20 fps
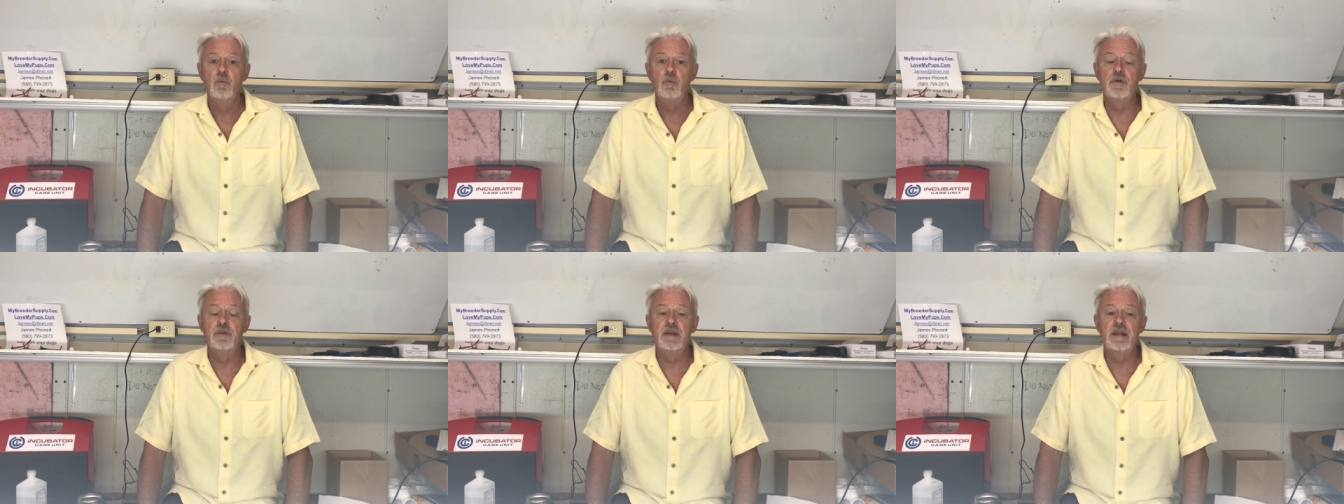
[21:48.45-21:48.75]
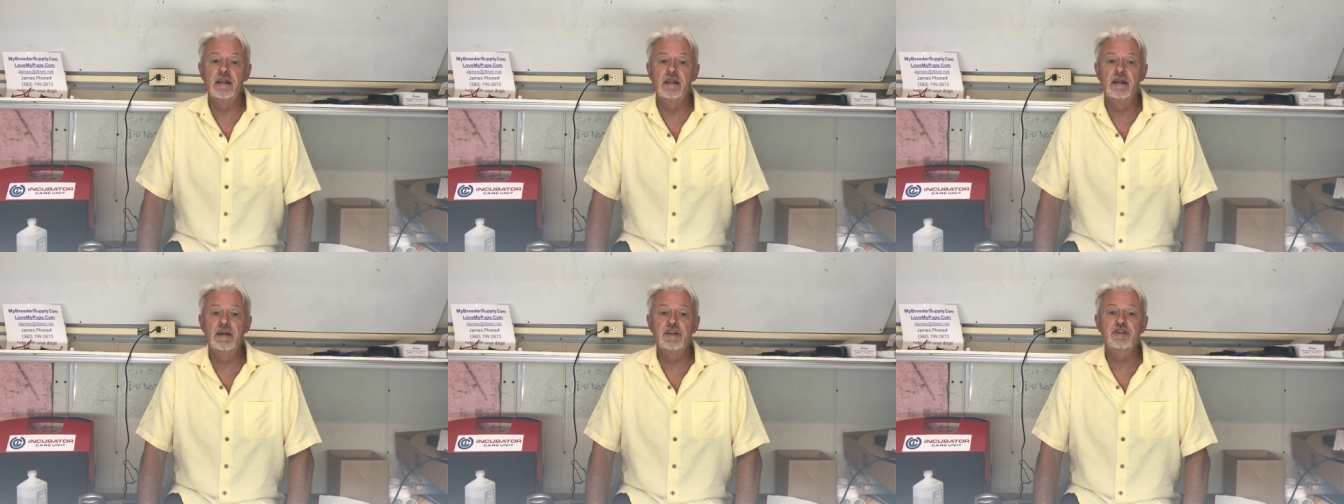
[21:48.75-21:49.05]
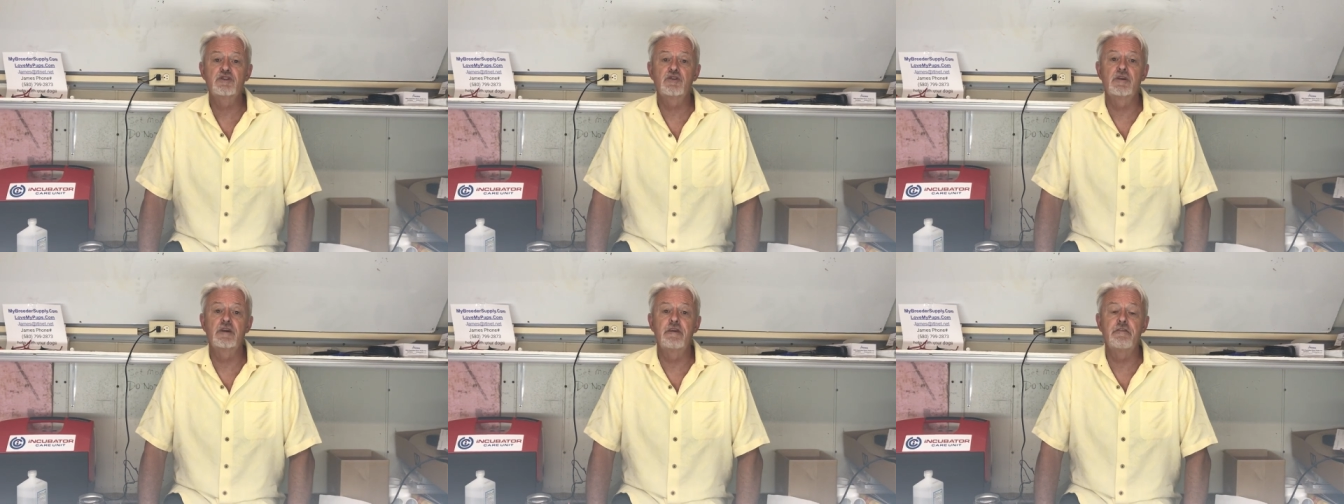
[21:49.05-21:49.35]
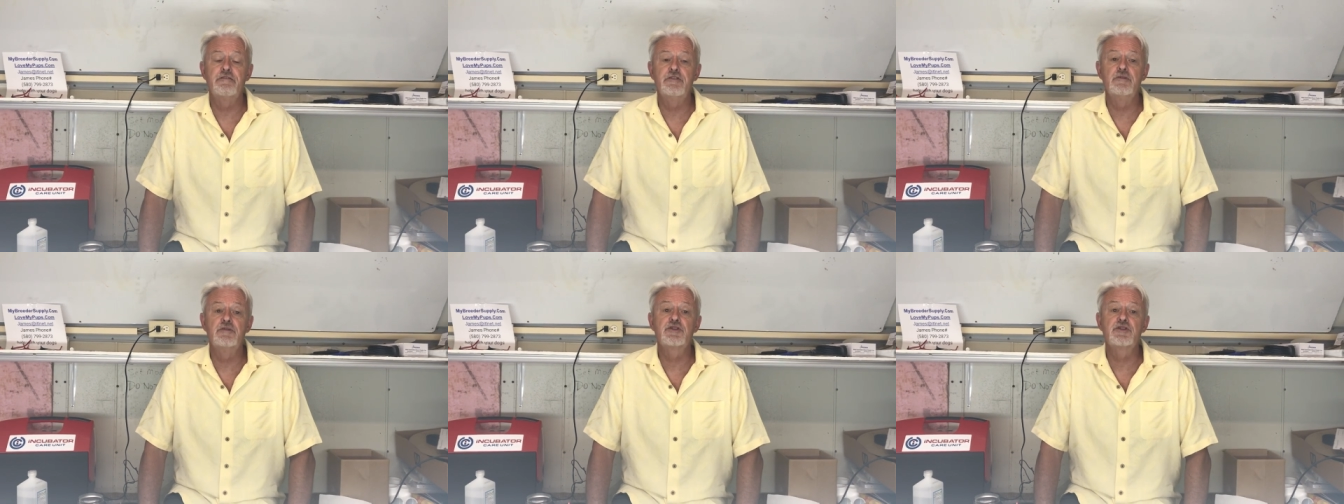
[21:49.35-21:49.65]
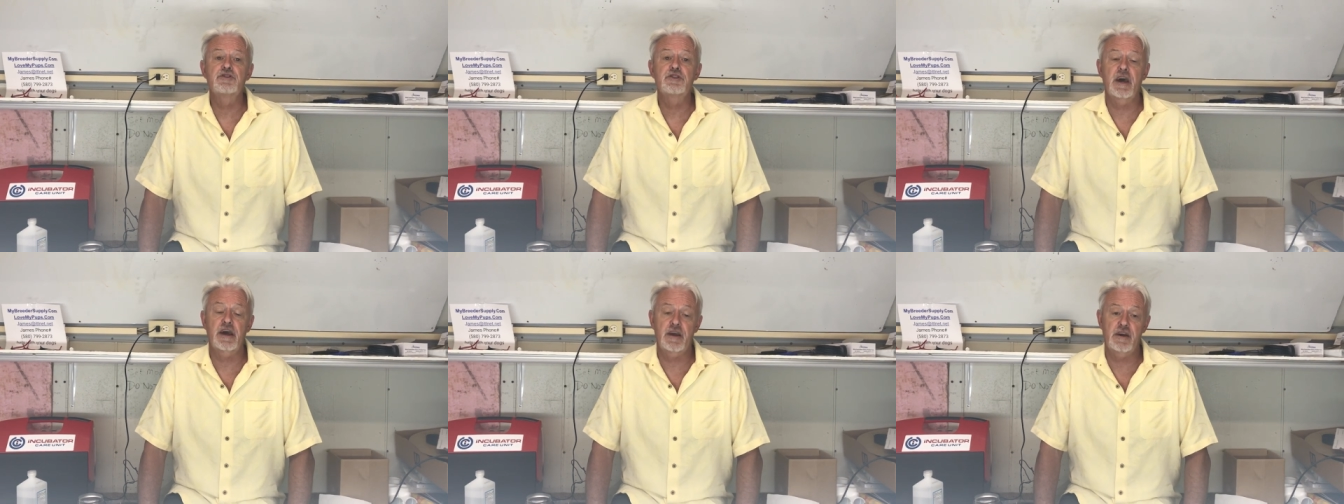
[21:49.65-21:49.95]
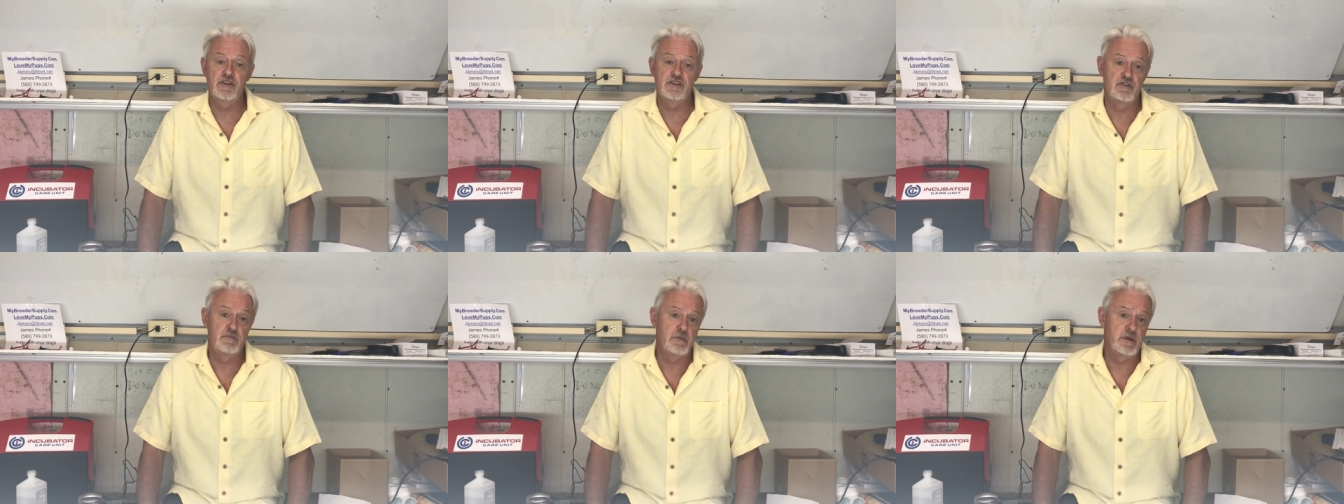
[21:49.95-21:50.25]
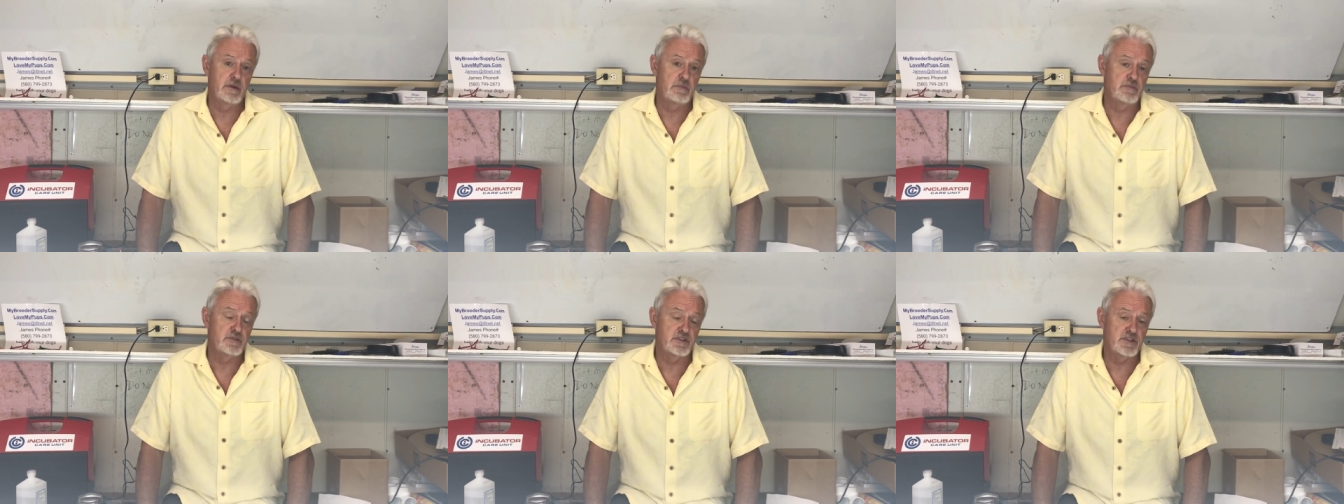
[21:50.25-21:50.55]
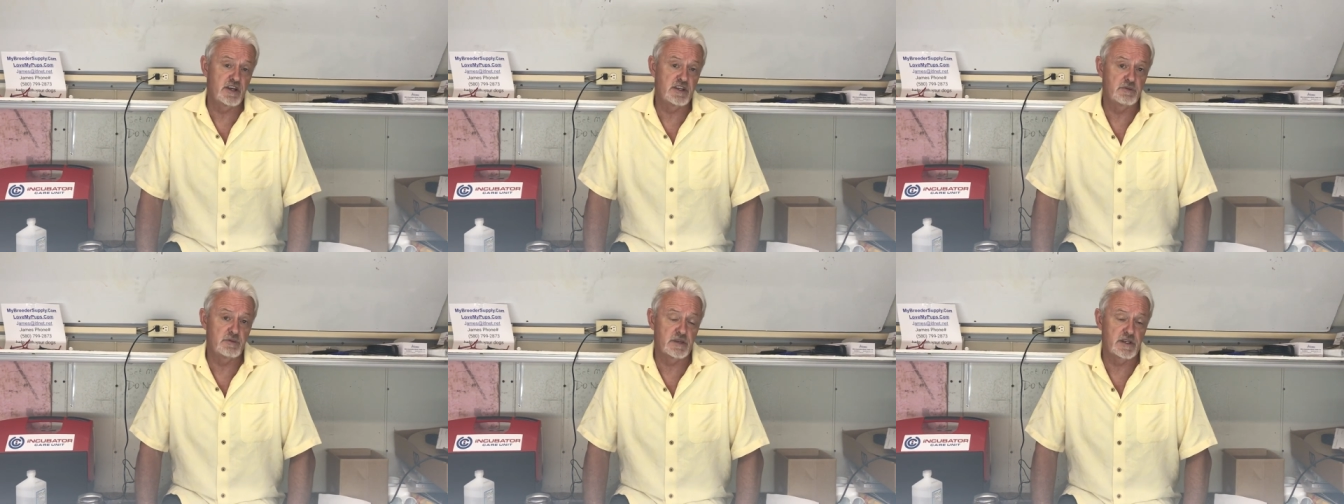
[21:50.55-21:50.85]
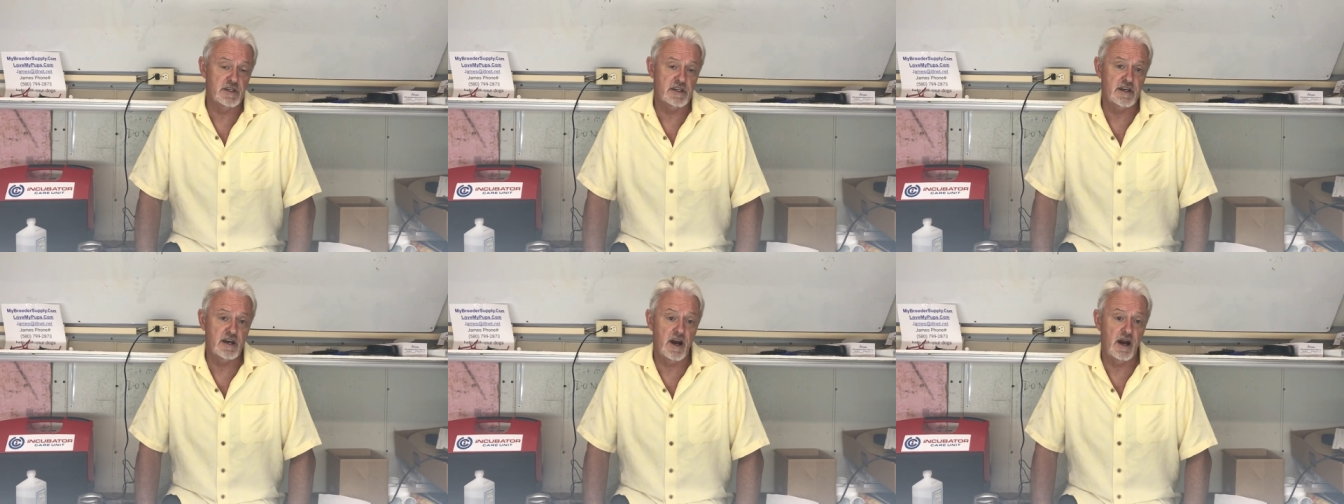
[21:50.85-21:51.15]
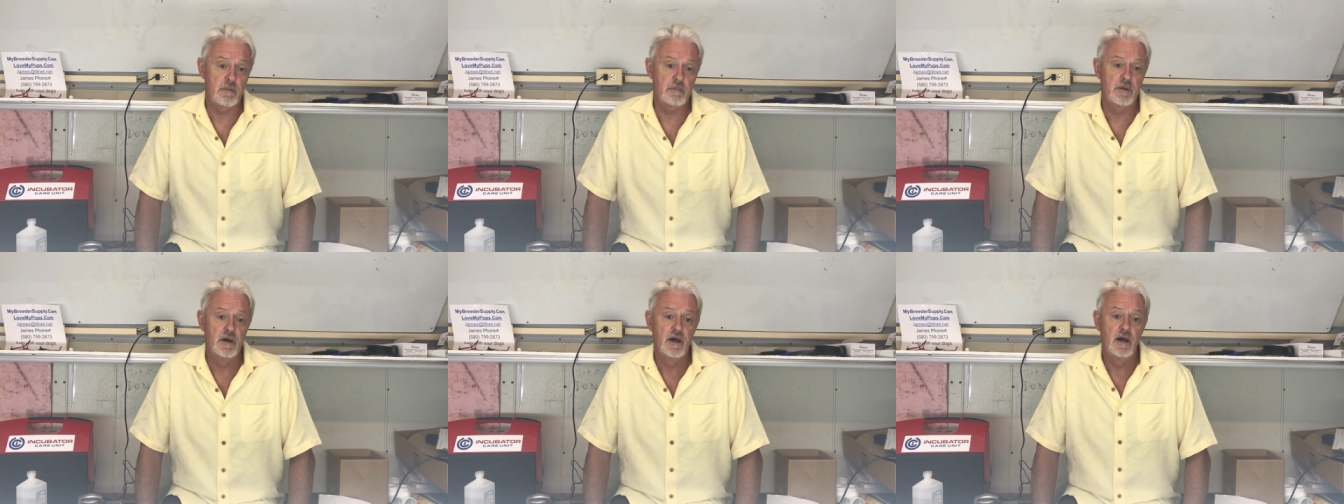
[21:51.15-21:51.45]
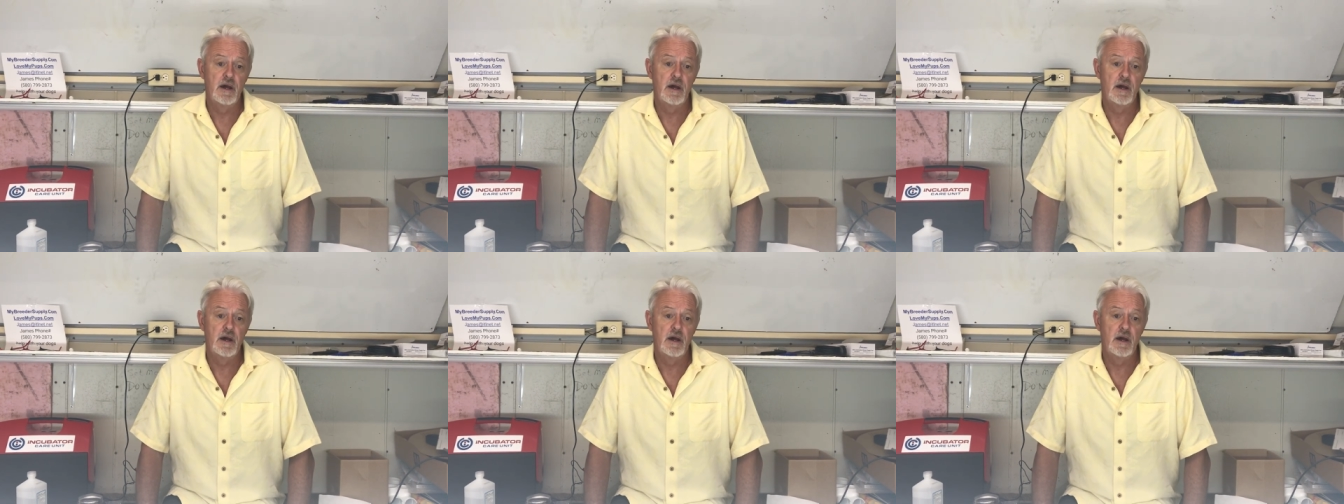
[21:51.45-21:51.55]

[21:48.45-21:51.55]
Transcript: within literally a few seconds of being presented with a cup.